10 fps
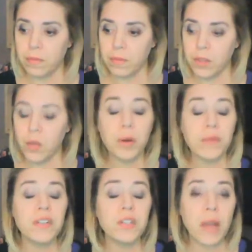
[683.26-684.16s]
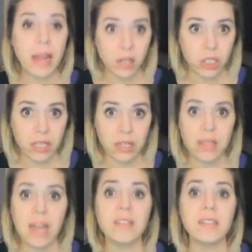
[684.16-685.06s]
Your perfect track sheet.
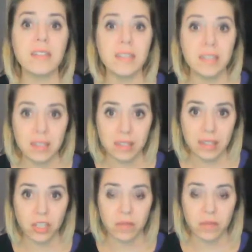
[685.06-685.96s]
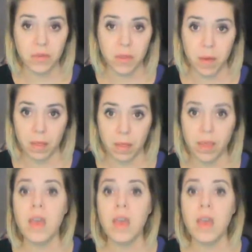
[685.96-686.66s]
That is a success sheet for the month.